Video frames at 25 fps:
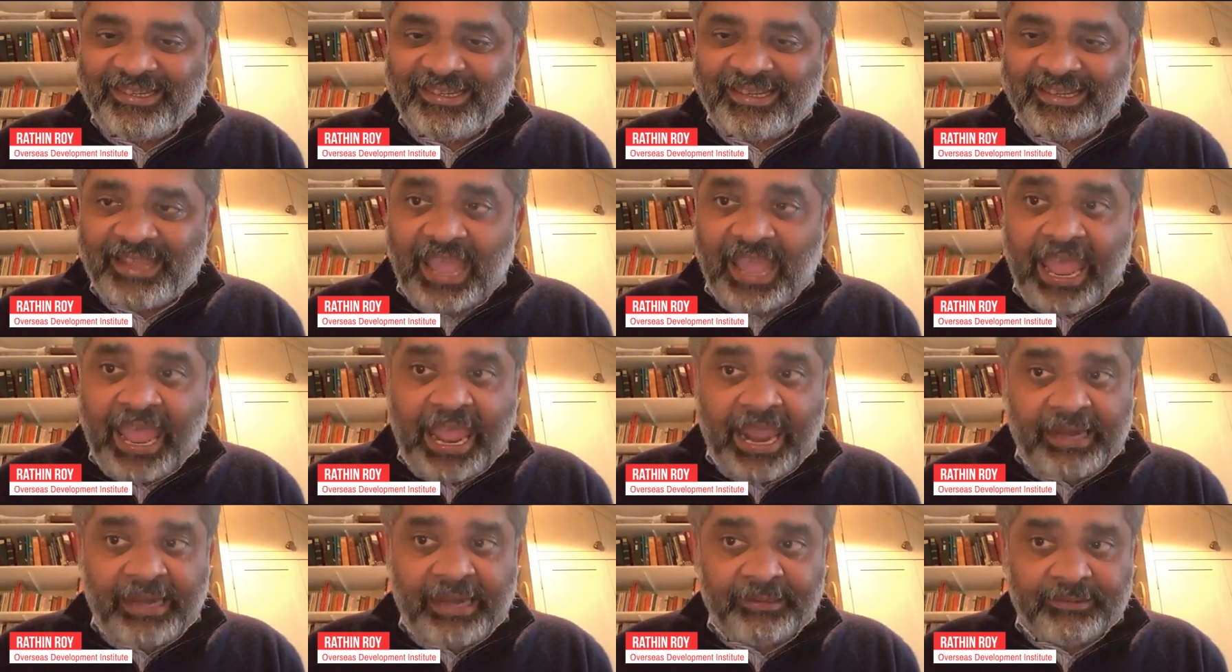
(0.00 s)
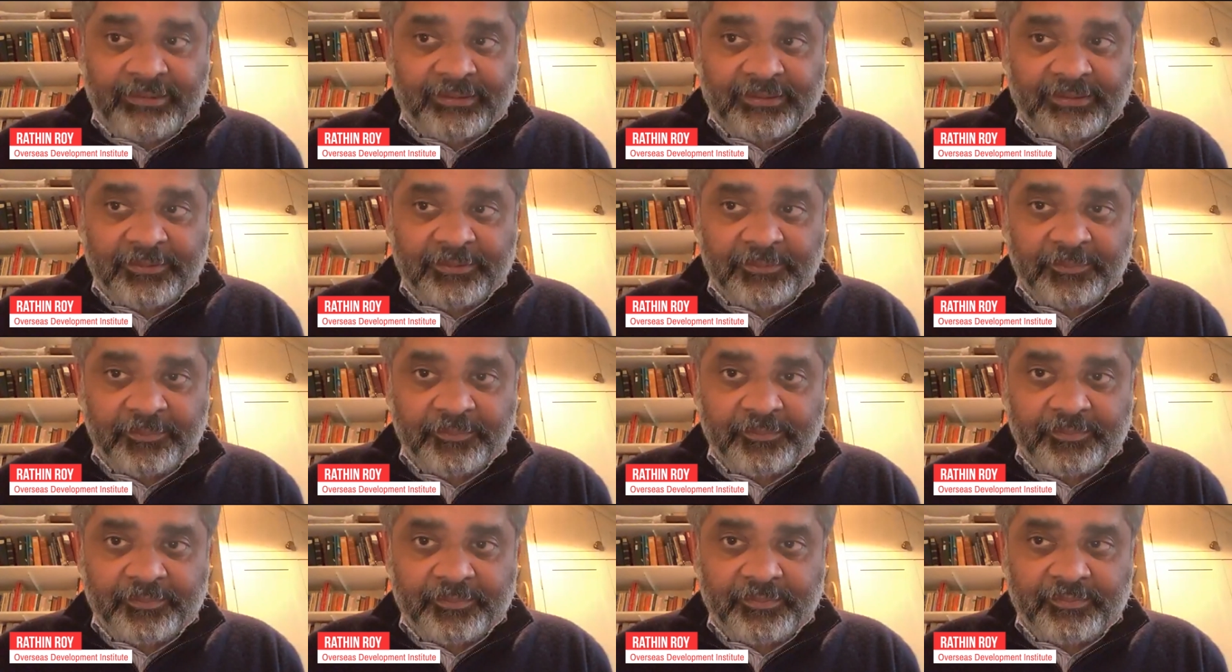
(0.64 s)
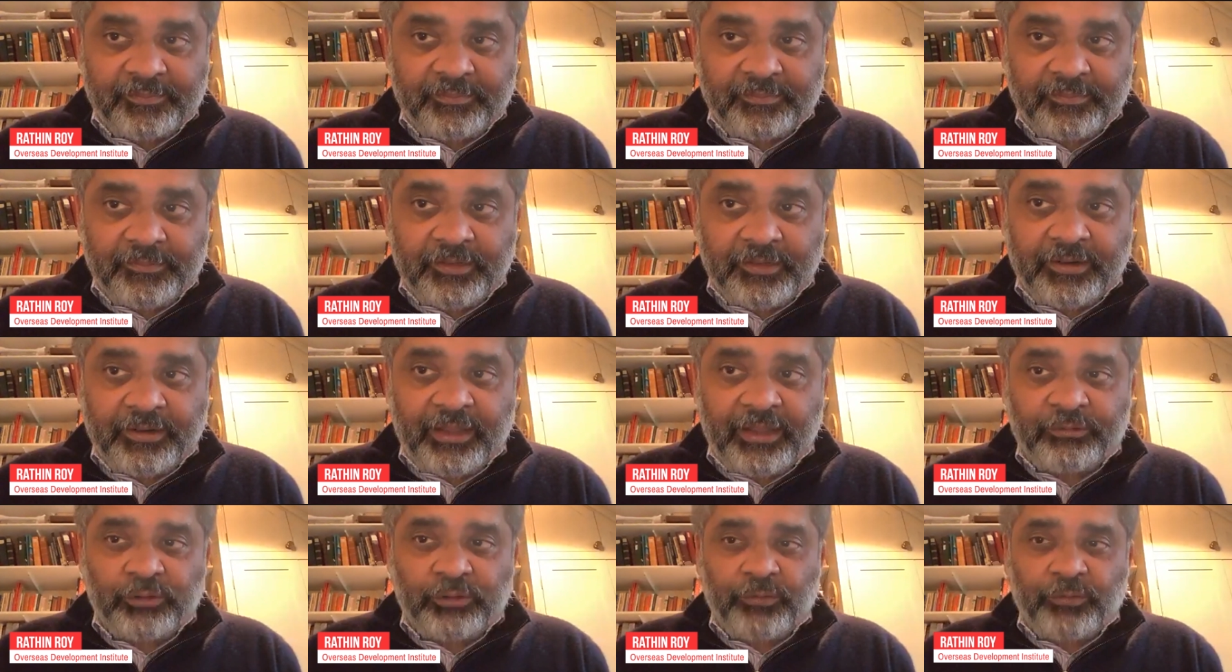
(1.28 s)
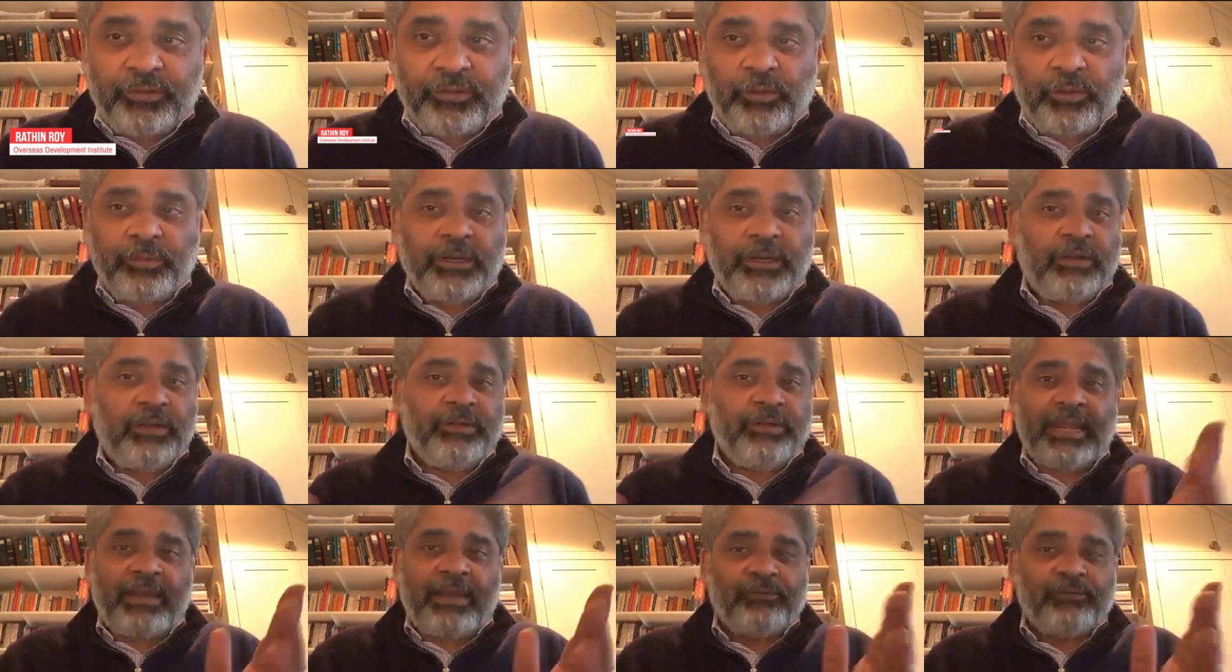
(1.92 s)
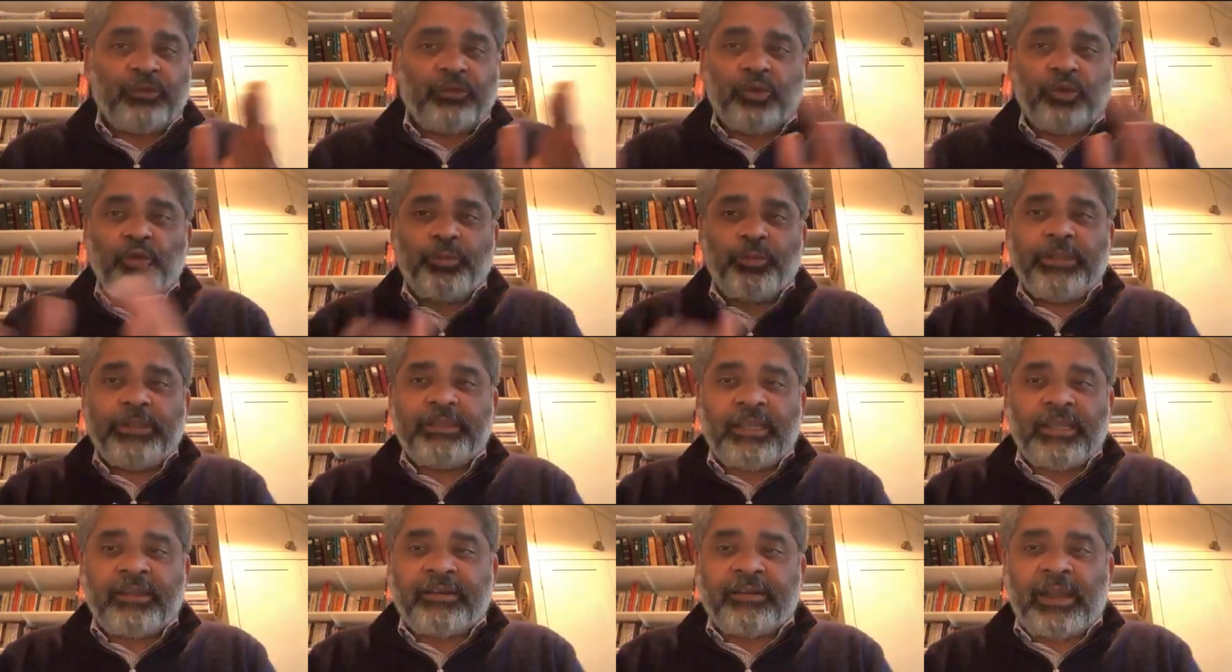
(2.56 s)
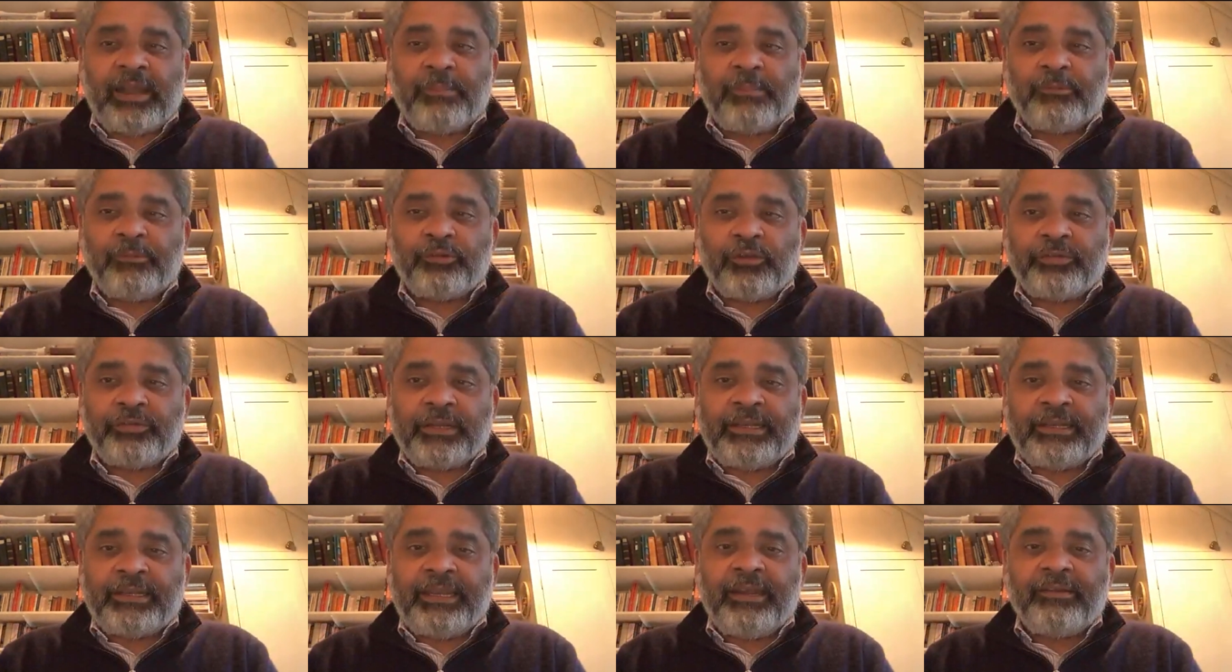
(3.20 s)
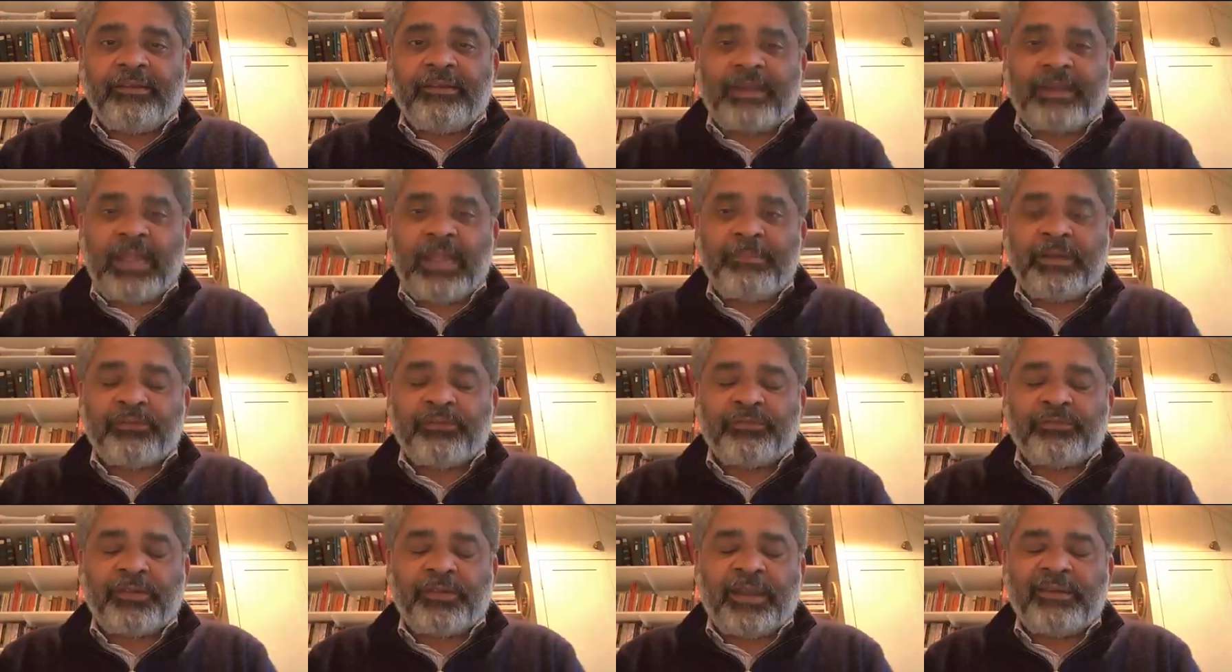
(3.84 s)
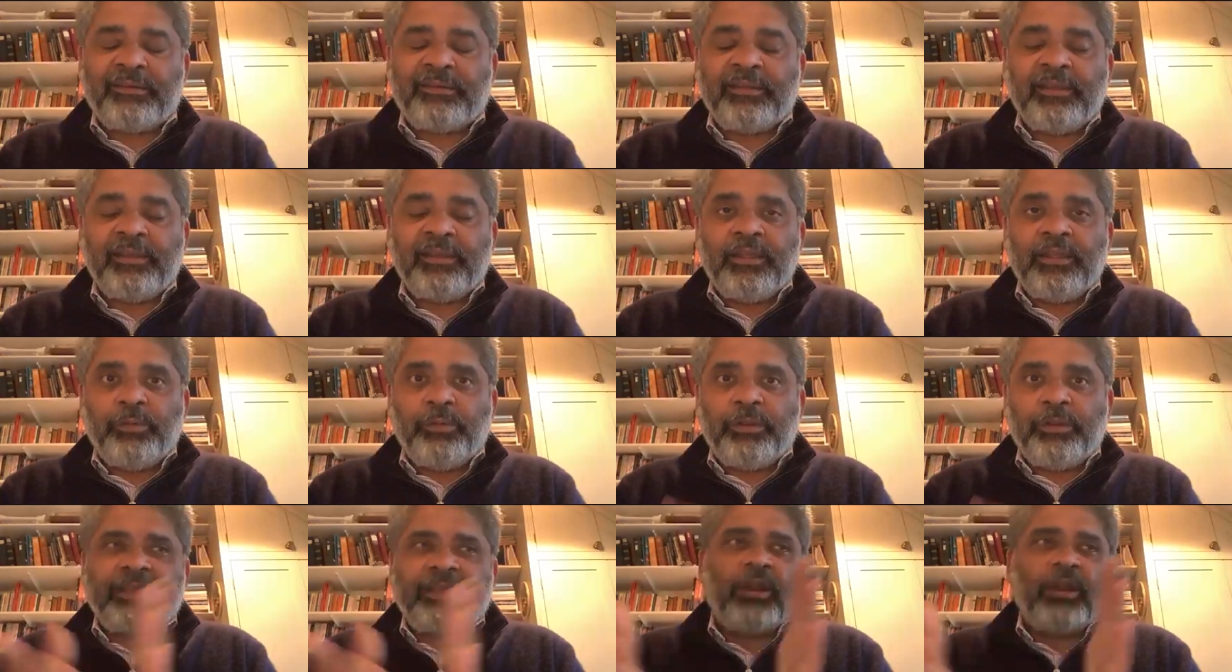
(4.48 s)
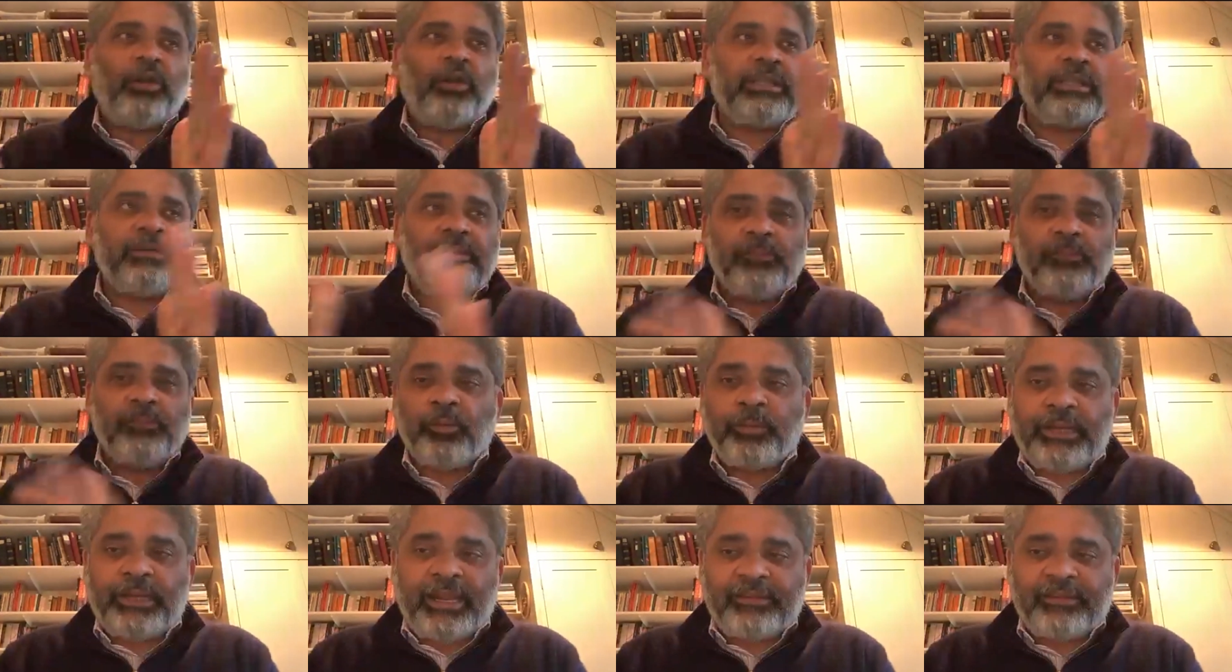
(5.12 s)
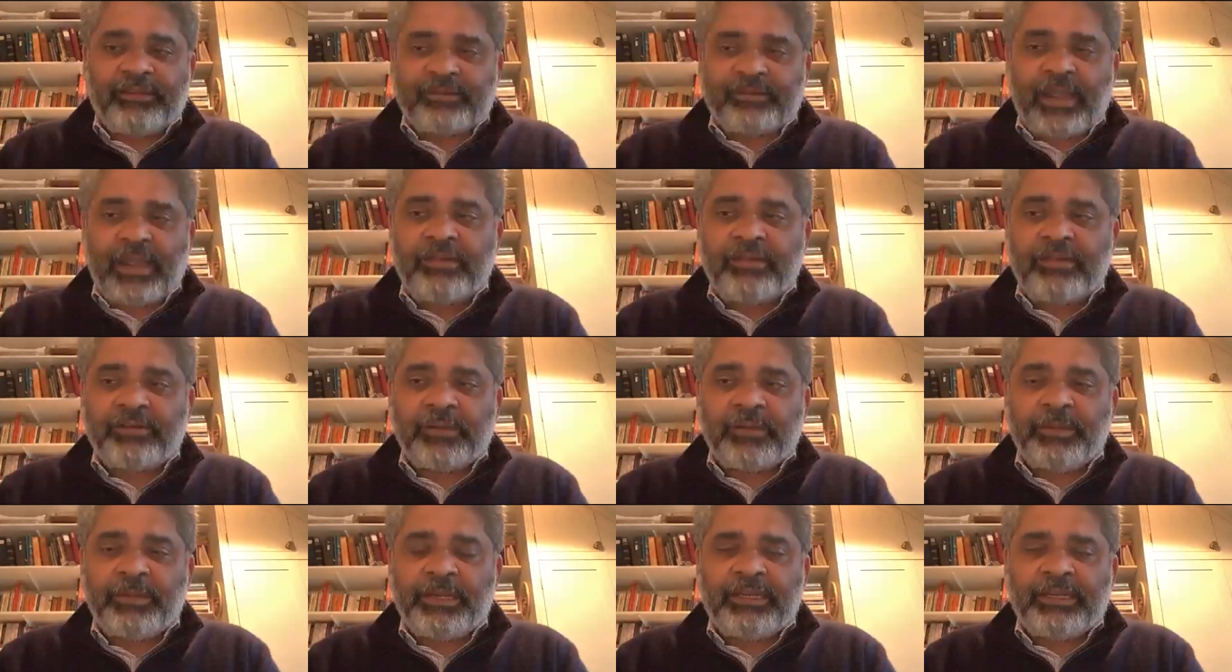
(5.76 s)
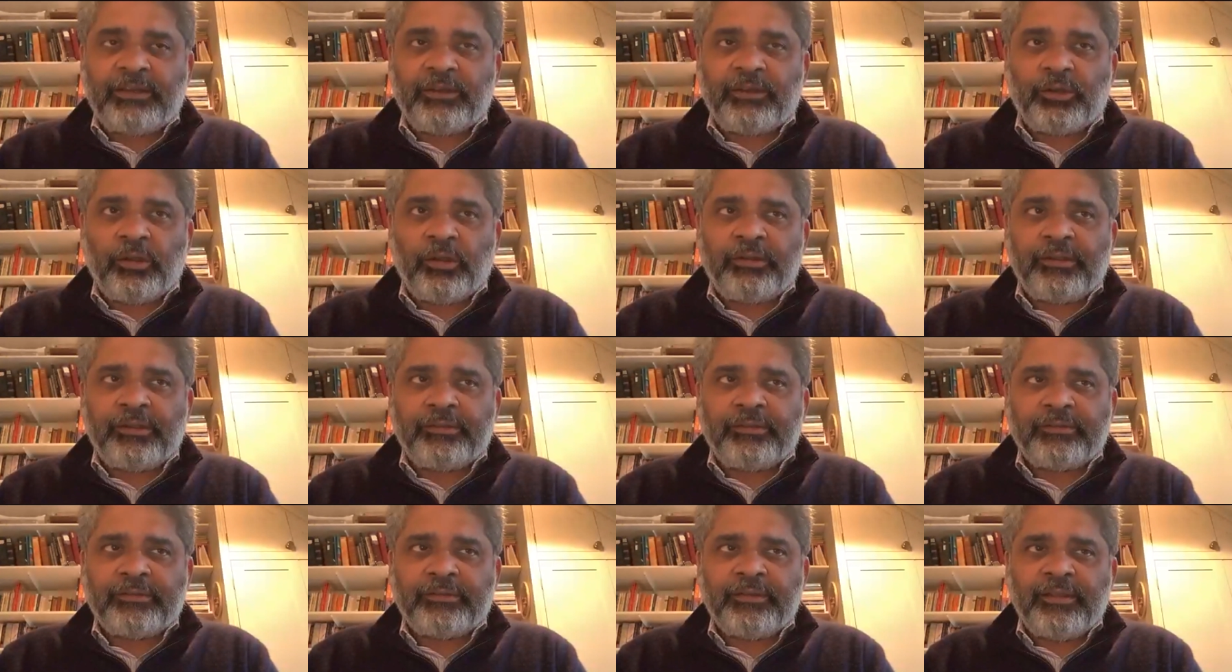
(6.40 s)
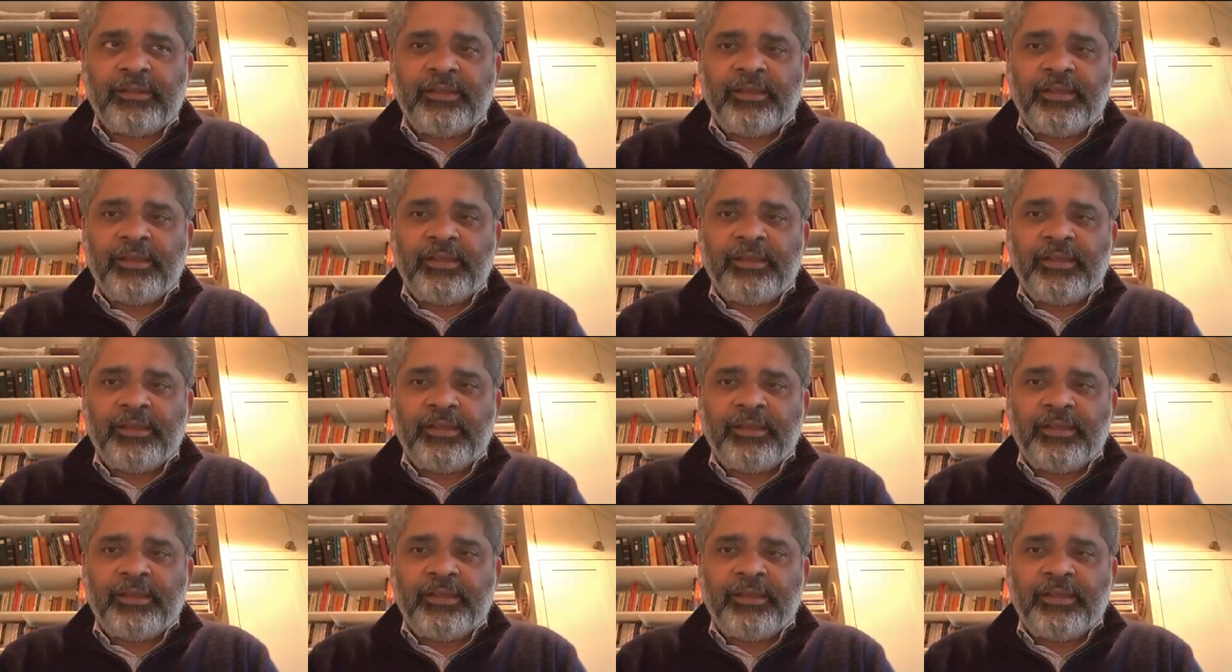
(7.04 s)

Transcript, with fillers: And the rest of the world will have to do with the crumbs of a green climate fund, which cannot even mobilize one hundred billion dollars,